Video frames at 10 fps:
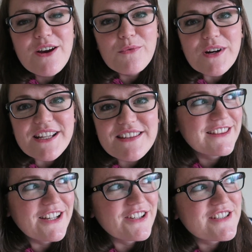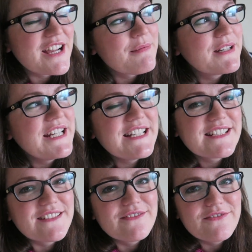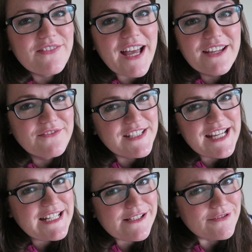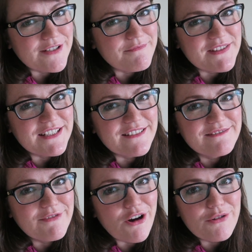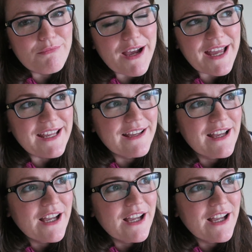with Learn Japanese in 5 days or something on my